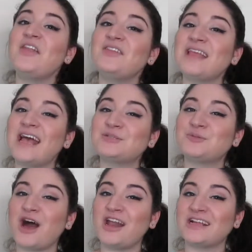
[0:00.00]
The last
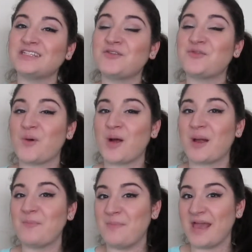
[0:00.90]
product
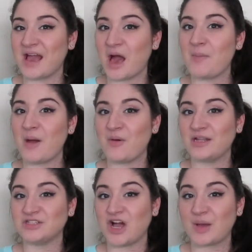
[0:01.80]
for makeup I
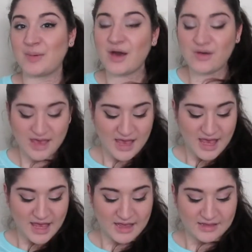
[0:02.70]
want to talk about
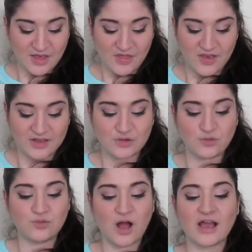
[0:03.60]
is this
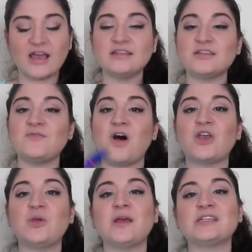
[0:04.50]
Rocket
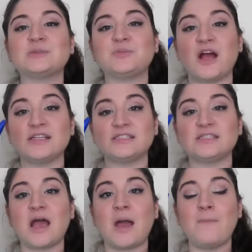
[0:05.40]
Volume Express
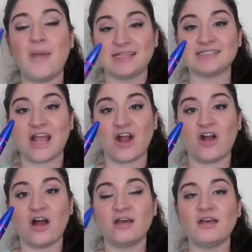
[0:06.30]

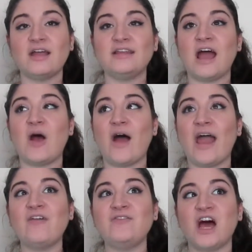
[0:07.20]
Mascara. Now, I
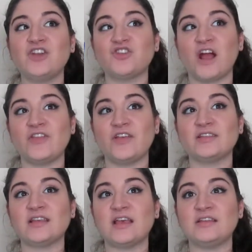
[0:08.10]
have not tried
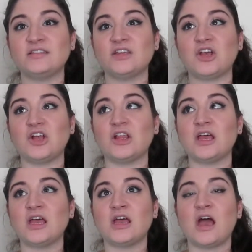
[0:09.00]
this
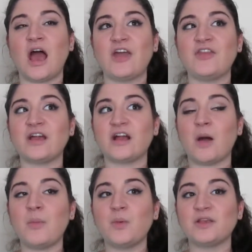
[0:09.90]
until I think a
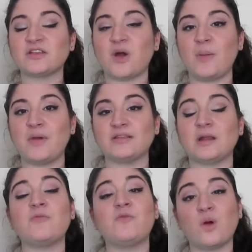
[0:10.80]
couple weeks ago I picked it
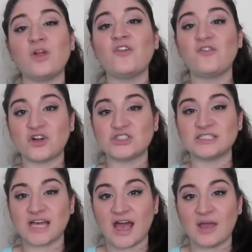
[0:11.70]
up for the
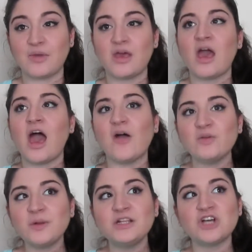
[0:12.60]
first time.
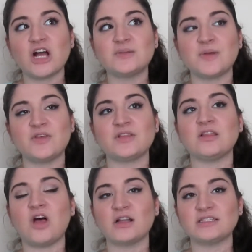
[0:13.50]
Everybody talked about this a
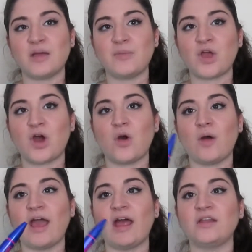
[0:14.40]
long time ago
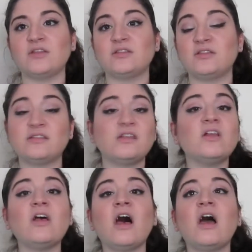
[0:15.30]
and
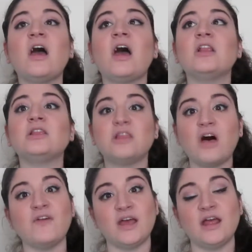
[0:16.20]
still
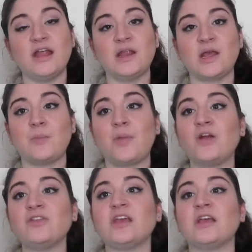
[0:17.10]
love it, and it
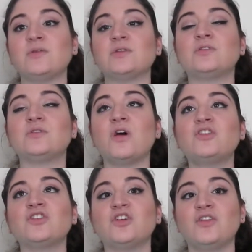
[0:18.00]
apparently gives
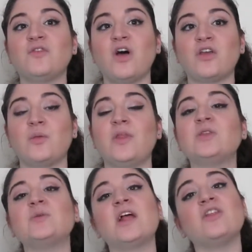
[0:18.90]
such good volume, and
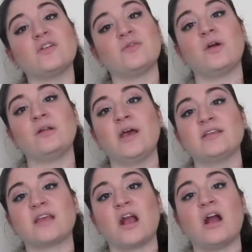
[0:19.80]
that's what I look for in a
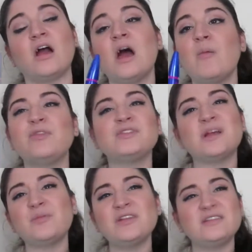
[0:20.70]
mascara. But for
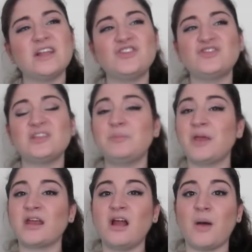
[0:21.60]
some reason I just didn't
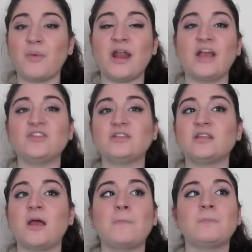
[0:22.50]
pick it up, and I
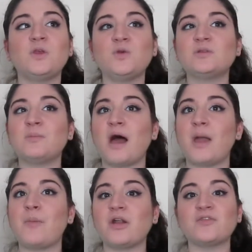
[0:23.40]
just used
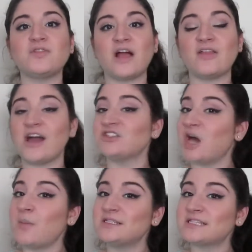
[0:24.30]
my Butterfly Lash
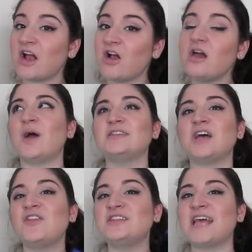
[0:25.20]
Out mascara. I
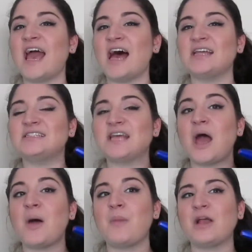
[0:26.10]
saw this at
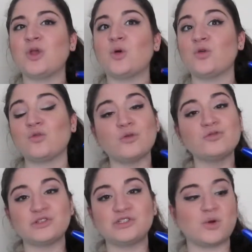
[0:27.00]
my local
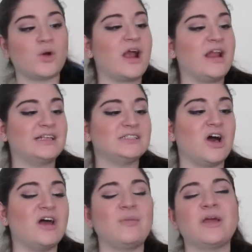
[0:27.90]
grocery store and I
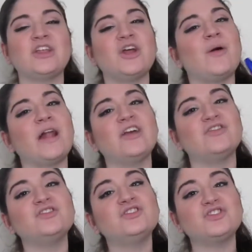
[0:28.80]
saw it and I'm like, you know what, I
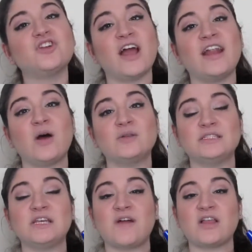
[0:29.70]
should just try it out and
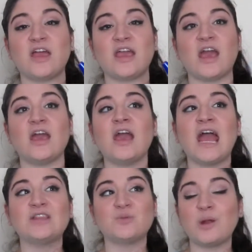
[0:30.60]
see if I like it.
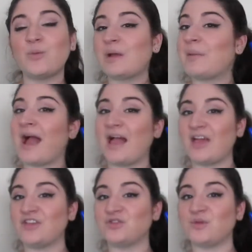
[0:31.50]
It's what I'm wearing my
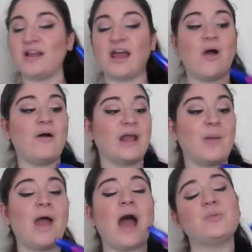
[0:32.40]
eyelashes right now and
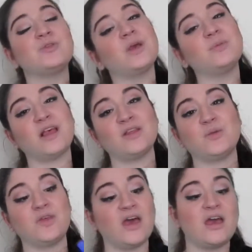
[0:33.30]
I'm absolutely obsessed
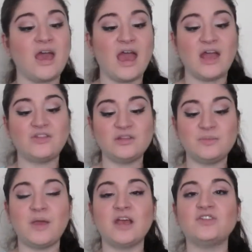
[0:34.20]
with it. It just
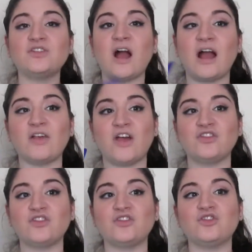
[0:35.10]
makes your
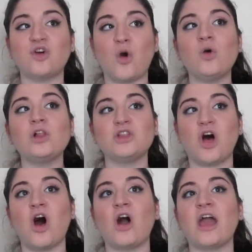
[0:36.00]
eyelashes so
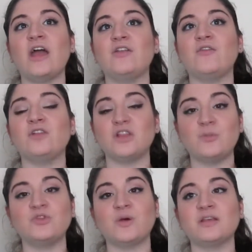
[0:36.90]
long and
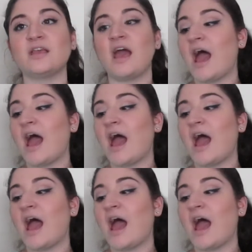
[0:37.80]
voluptuous.